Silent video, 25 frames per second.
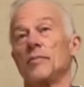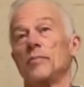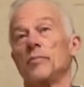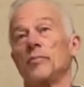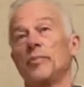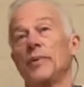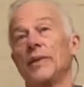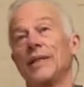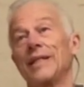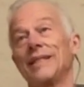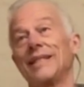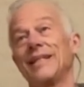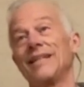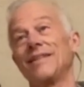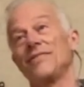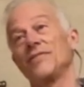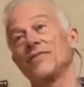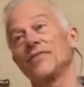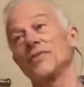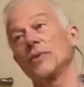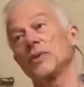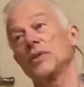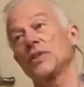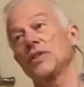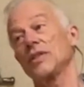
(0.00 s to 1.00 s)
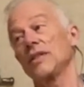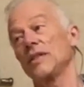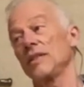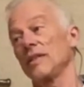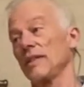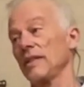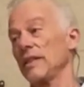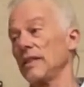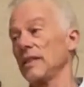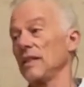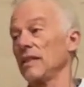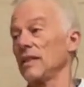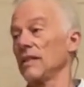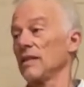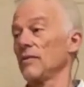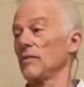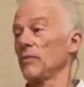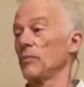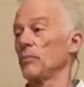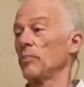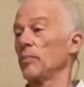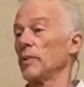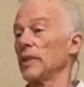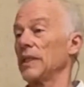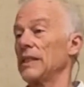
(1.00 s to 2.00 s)
But unfortunately,
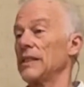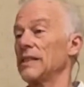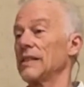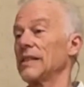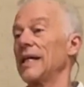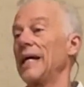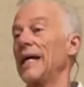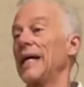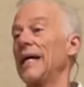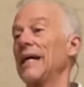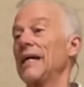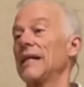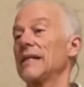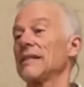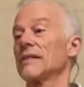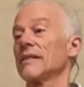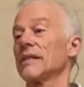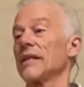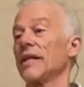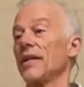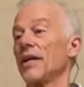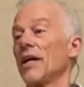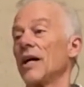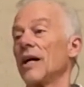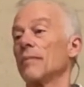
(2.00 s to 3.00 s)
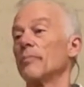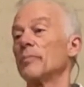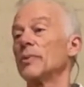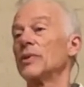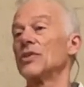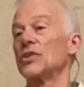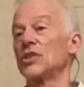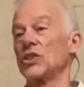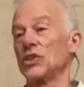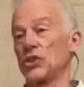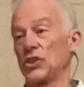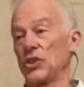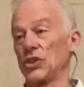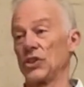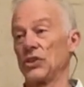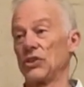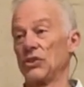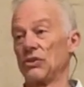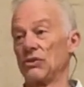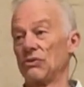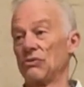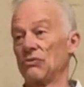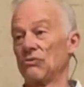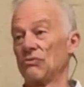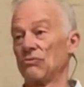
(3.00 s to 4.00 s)
bliss has an opposition.
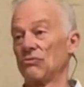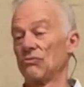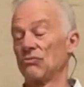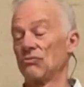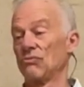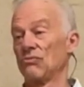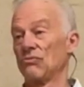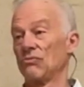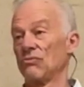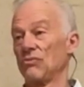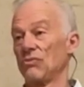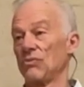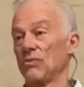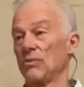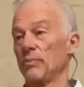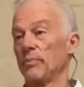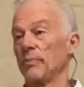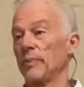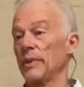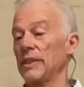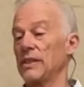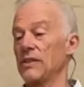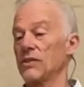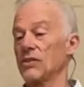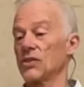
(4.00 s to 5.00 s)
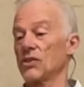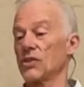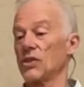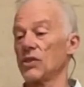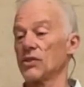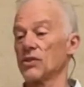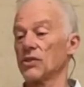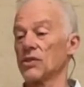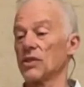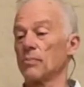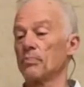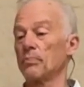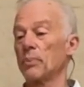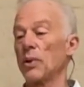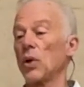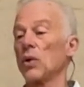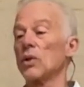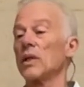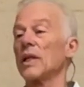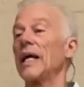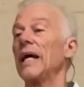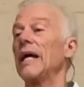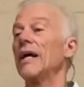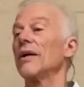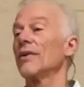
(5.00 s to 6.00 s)
Bliss, there's a
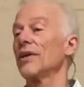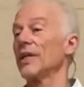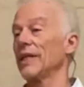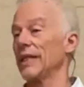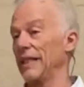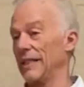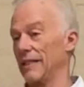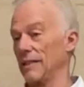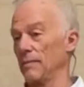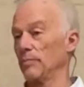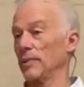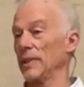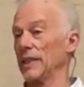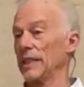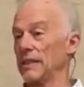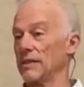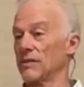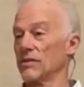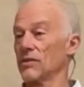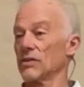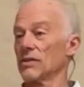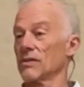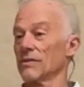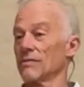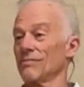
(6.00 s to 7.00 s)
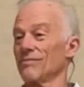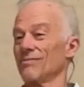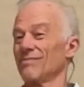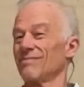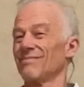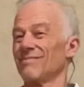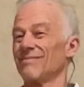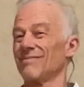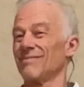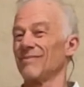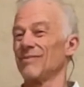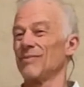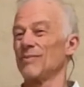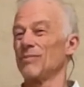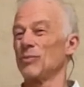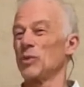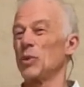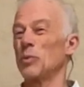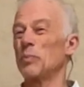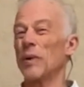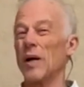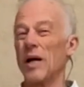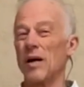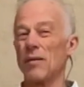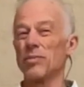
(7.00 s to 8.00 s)
polarity to bliss.
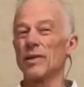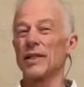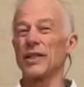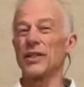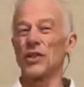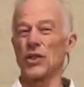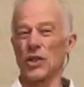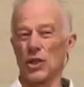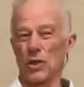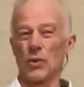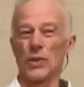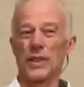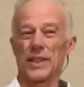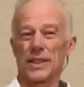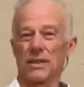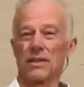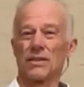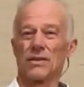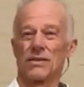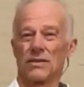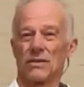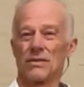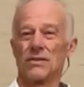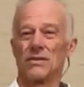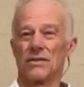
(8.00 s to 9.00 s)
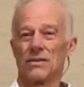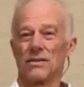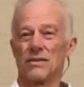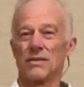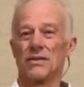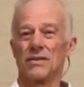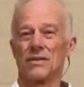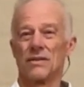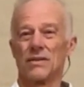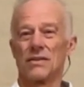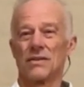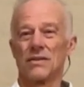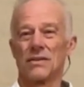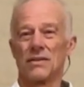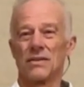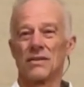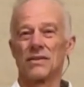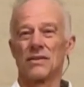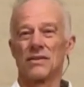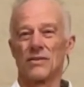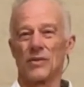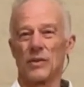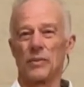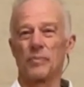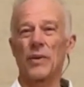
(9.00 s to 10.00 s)
You probably know it.
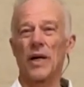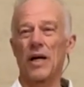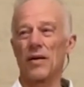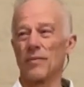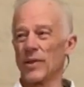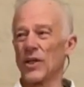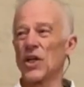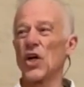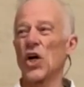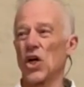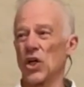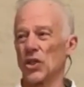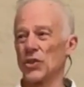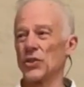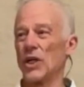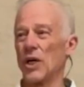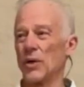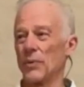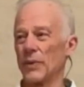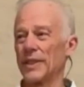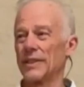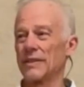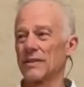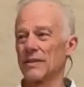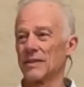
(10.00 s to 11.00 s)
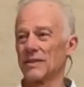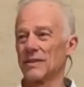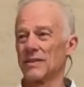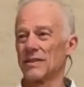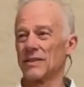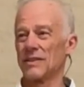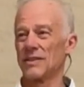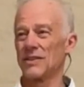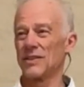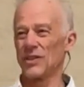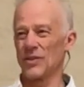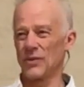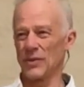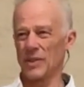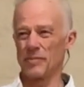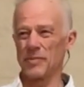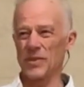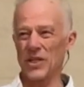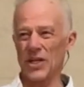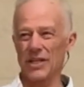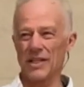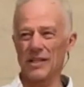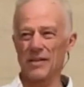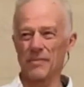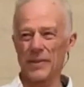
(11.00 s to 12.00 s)
We probably all know it. Do you know what I'm
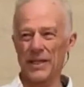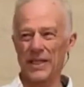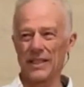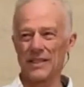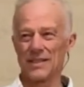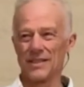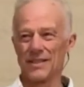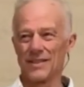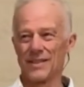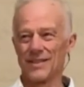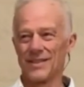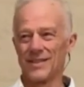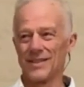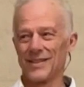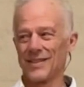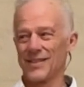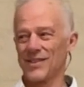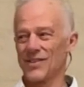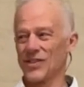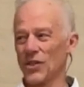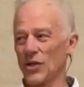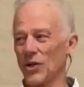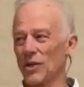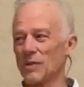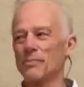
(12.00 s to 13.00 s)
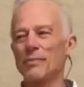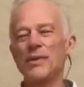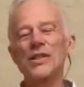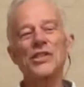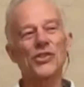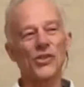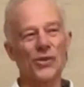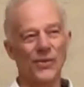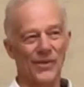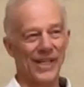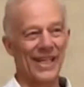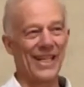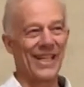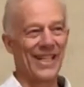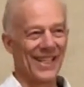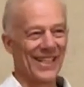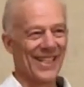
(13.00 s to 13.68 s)
talking about? It's called misery,